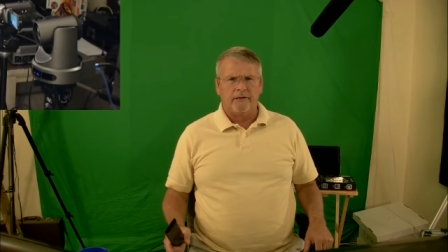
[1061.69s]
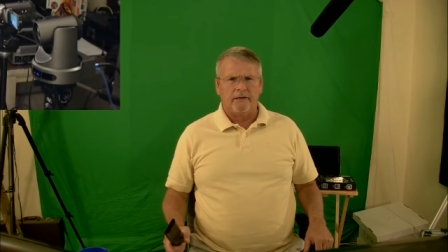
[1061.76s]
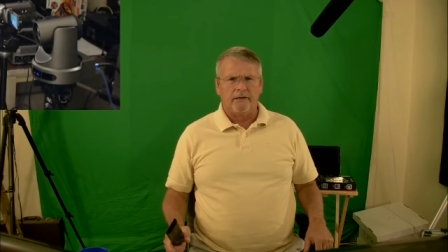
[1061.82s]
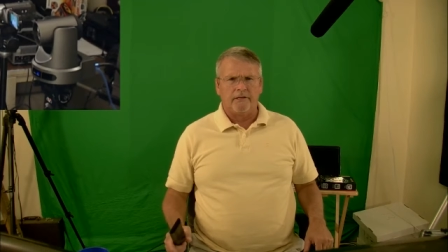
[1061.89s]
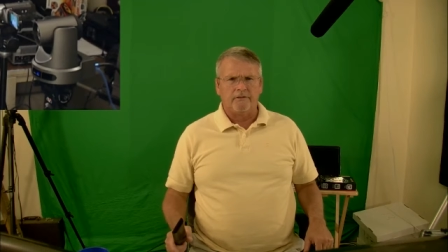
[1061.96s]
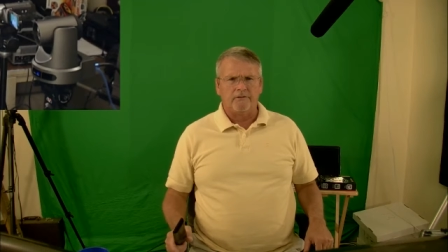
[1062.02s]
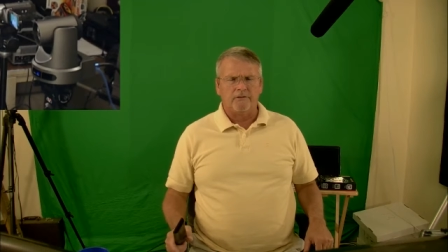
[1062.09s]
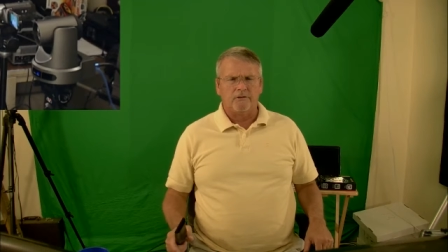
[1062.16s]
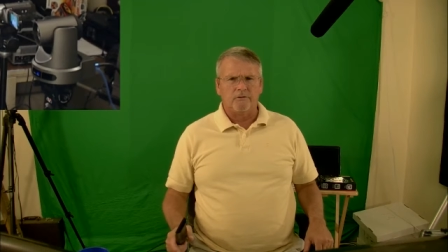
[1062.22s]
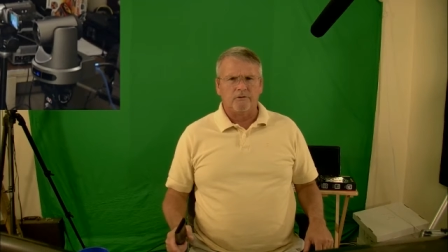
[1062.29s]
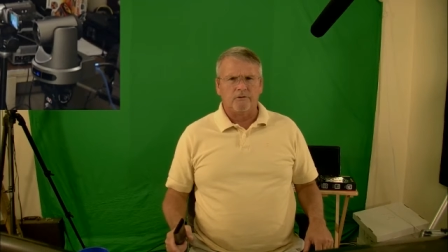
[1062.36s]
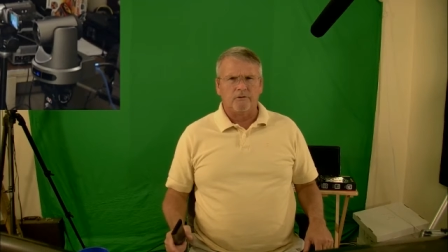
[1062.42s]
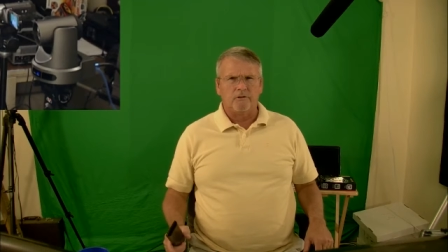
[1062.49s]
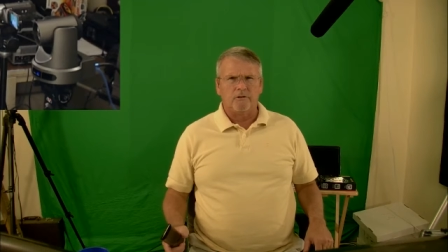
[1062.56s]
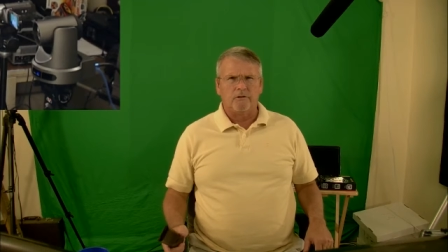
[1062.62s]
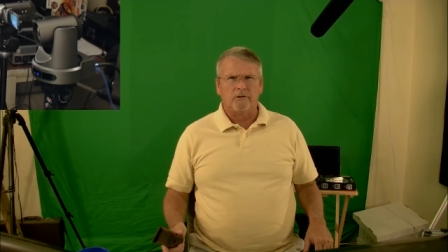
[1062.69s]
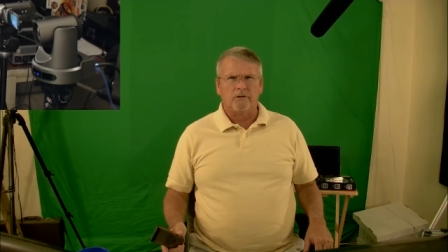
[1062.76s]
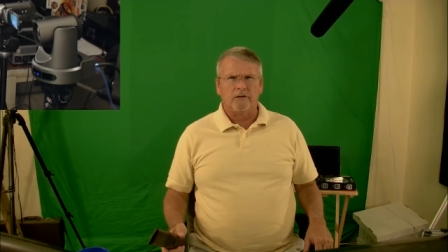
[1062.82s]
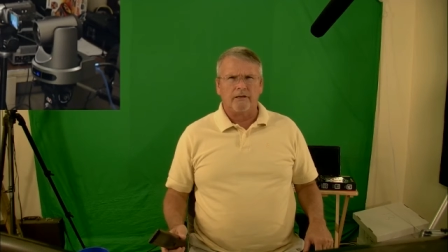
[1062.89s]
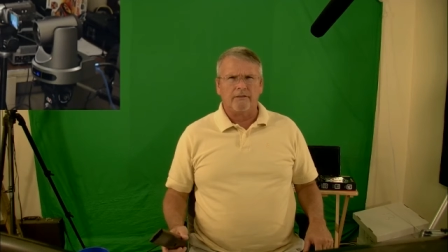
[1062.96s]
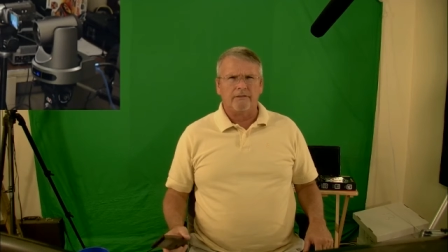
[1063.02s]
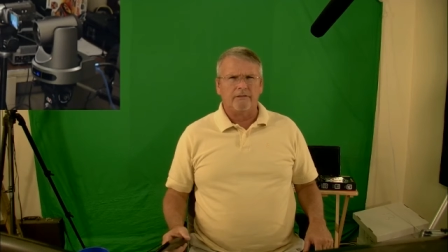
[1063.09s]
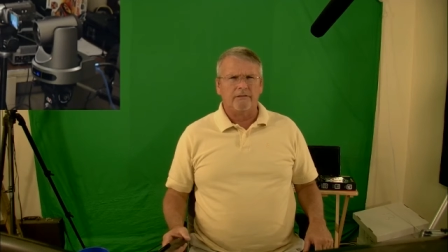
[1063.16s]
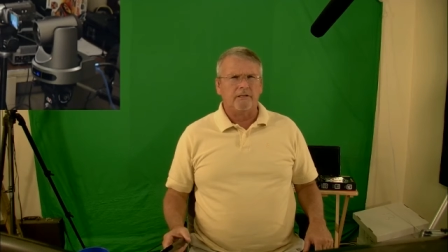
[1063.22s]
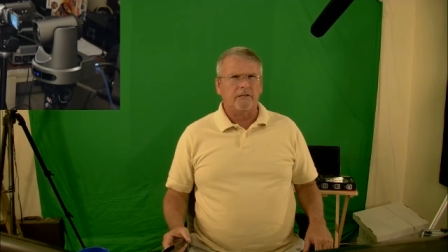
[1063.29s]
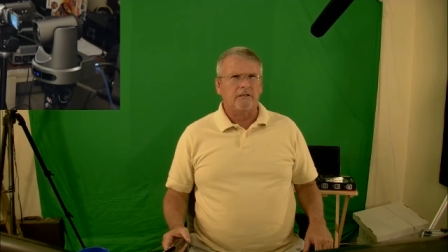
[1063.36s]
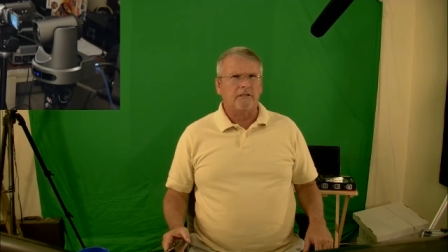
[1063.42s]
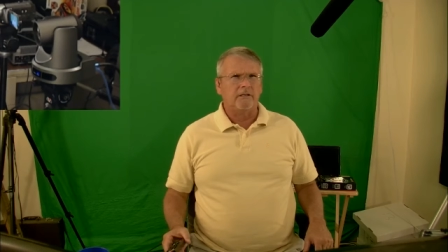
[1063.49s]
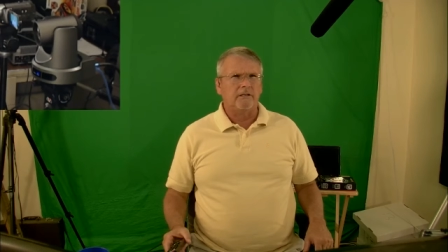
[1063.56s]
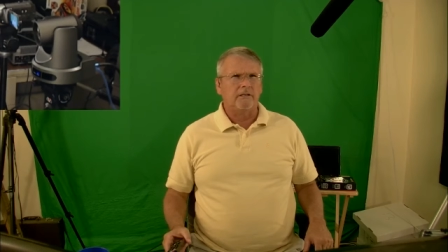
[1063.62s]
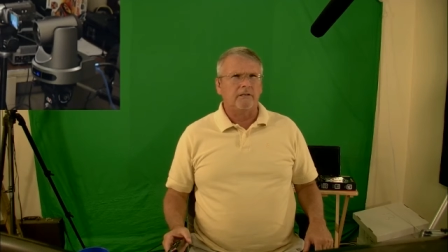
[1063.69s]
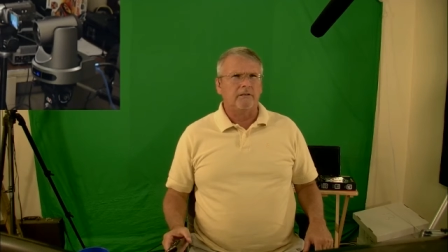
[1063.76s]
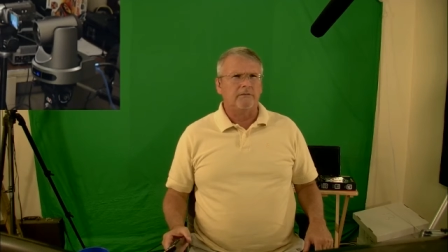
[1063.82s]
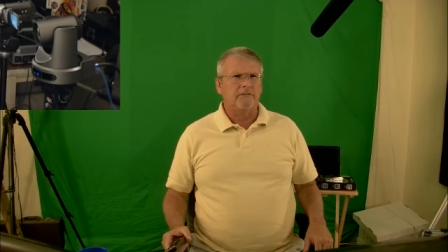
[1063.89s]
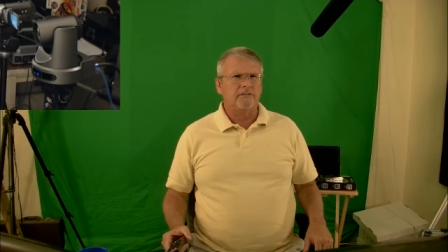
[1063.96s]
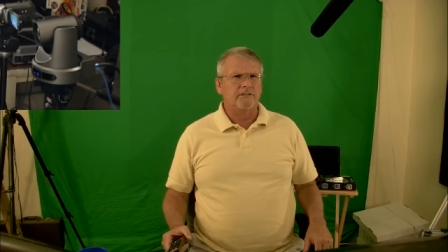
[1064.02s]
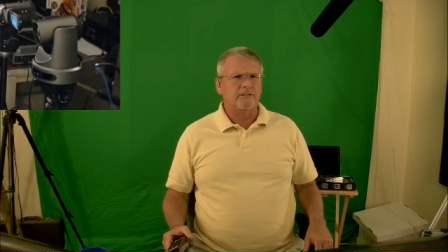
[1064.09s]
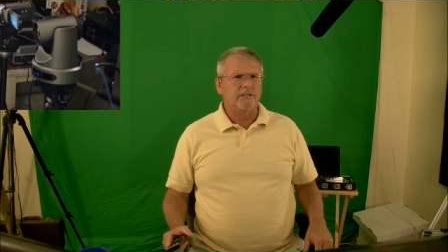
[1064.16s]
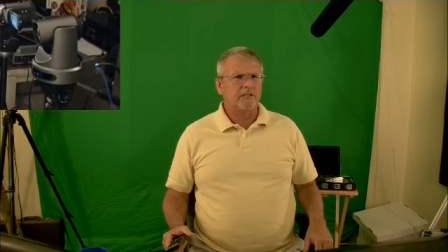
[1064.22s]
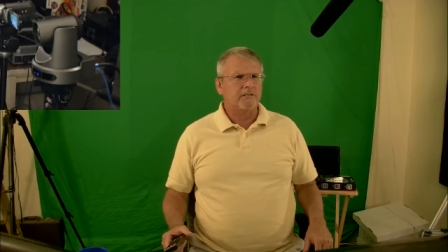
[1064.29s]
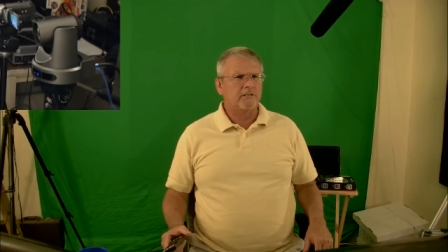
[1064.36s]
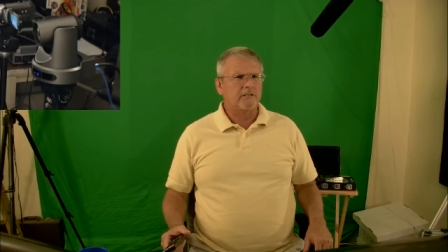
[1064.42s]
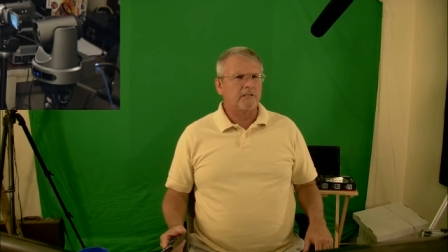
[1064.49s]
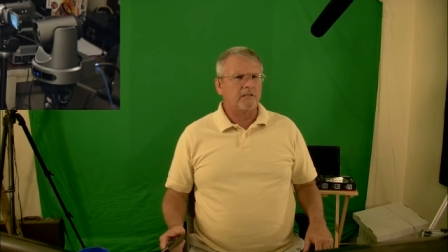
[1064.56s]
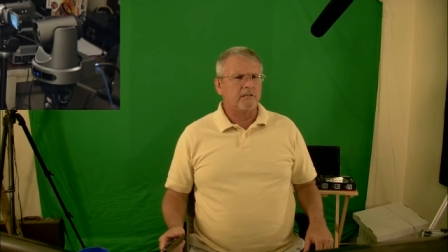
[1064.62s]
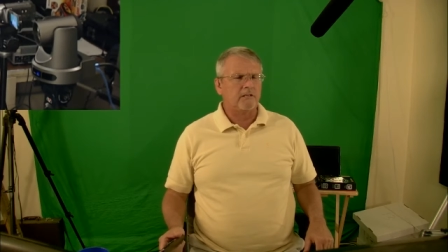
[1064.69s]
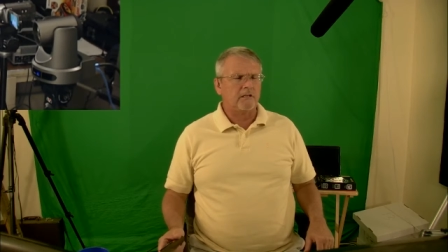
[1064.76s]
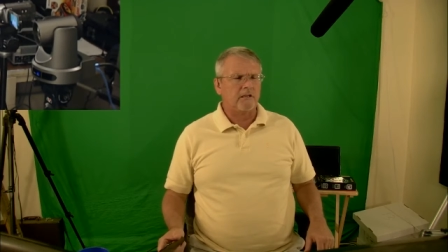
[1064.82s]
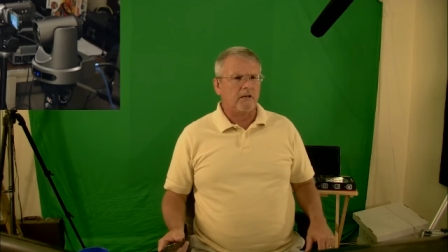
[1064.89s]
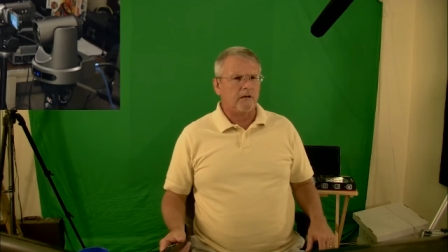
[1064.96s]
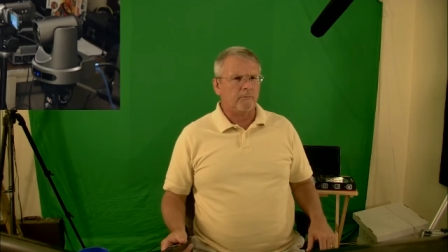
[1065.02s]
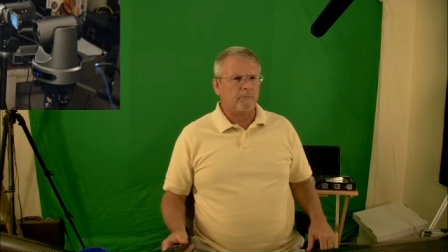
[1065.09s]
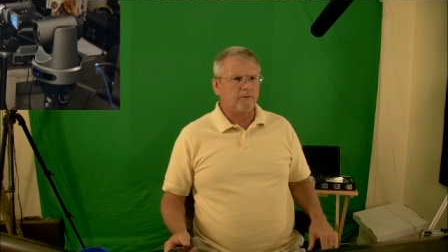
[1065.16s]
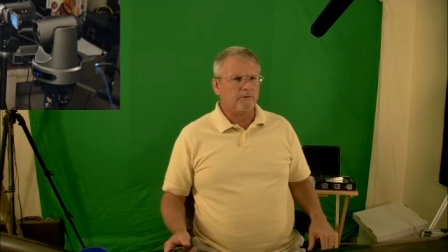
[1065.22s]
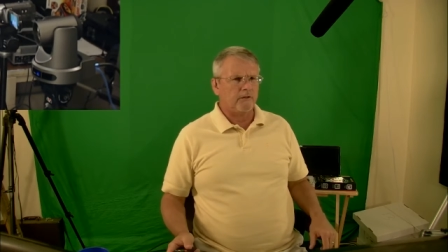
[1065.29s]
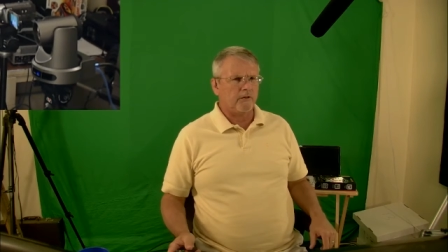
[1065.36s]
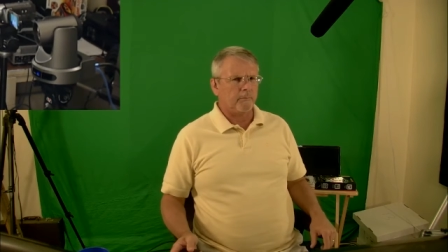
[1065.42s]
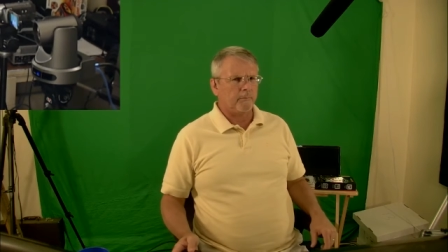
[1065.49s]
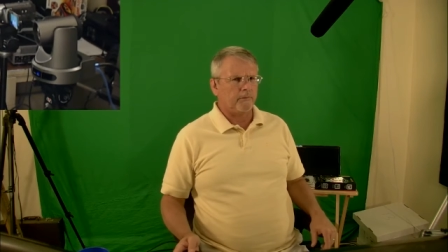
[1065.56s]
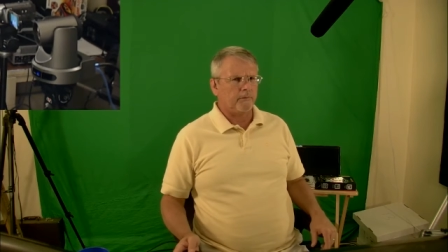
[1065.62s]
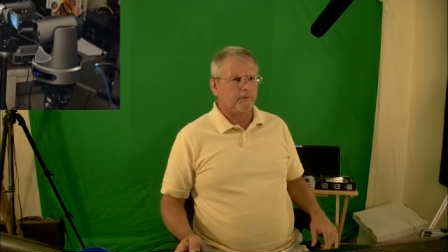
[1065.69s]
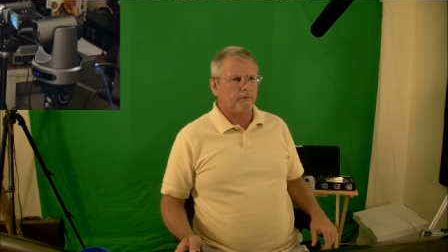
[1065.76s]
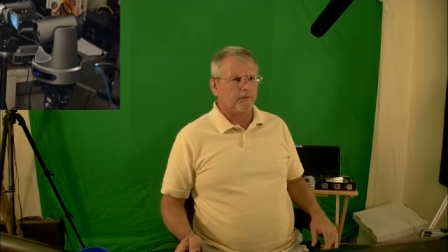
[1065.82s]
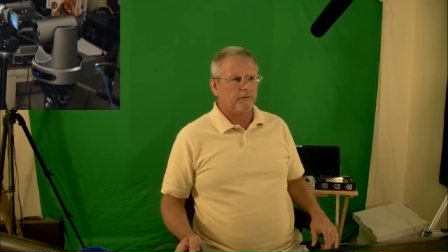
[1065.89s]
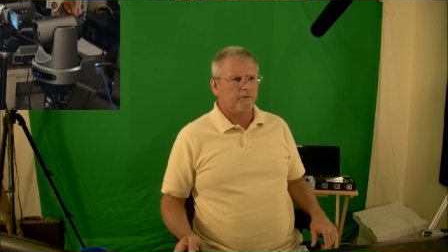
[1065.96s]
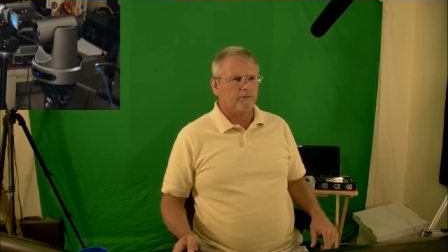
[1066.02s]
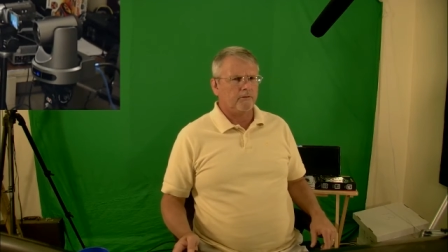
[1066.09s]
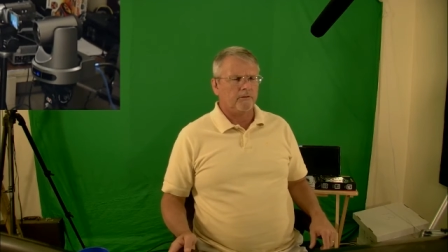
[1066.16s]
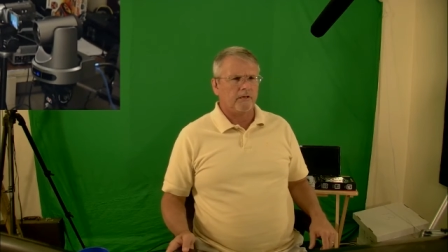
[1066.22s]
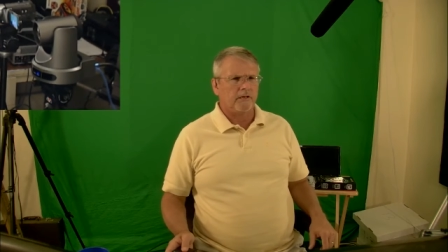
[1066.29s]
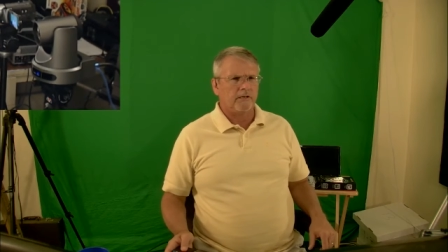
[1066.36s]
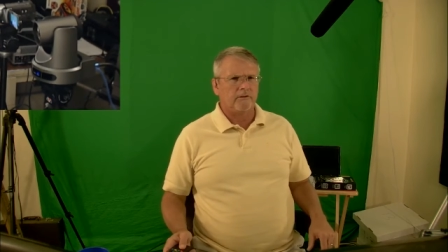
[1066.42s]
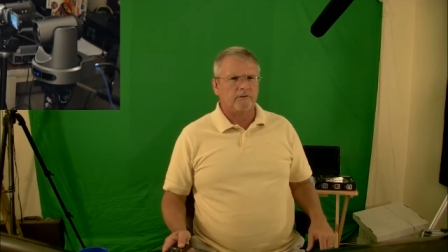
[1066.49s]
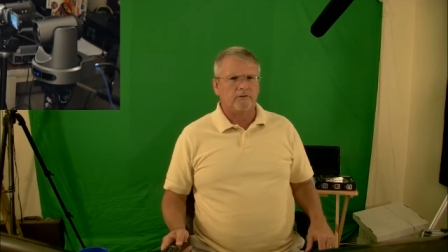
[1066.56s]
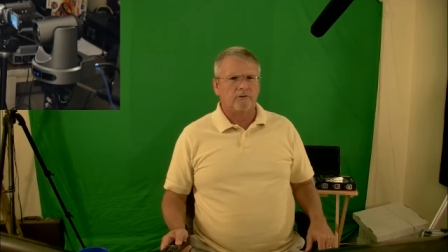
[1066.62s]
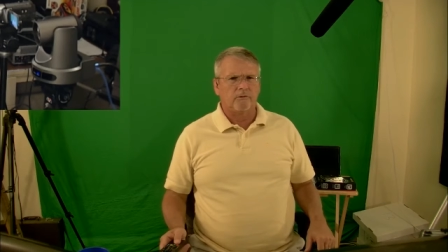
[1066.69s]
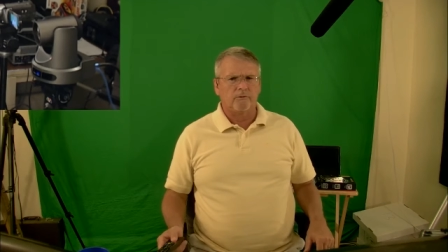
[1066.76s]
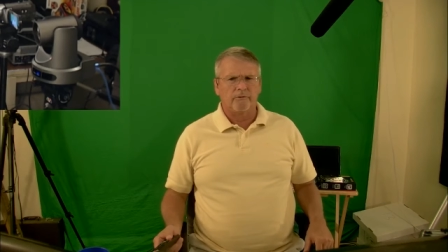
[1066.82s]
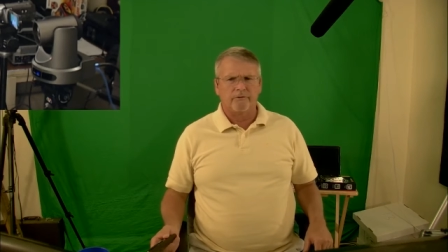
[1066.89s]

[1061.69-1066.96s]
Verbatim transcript: And so you can hook, I think, 16 cameras up to that controller.